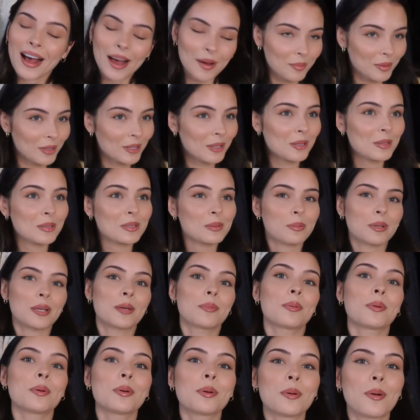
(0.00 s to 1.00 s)
one of those
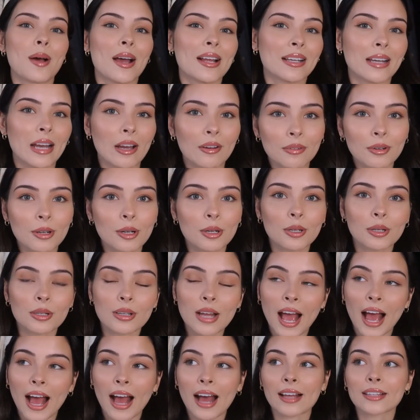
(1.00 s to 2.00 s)
people who I never
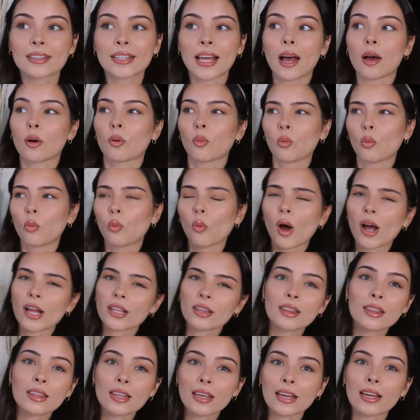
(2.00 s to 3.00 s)
had that
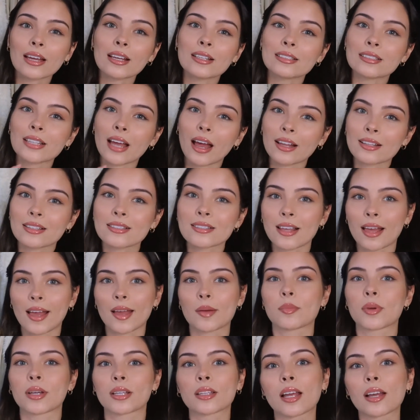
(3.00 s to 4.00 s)
one thing dead set
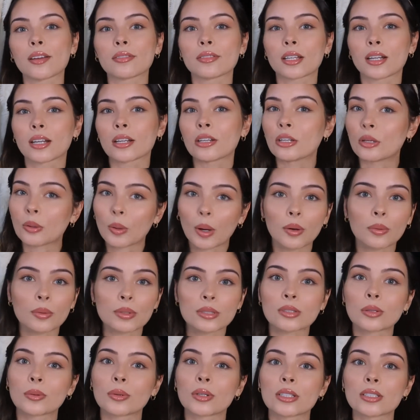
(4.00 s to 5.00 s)
in my life that I knew I
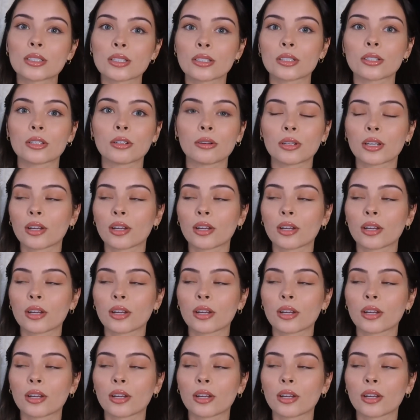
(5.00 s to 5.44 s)
was going to do.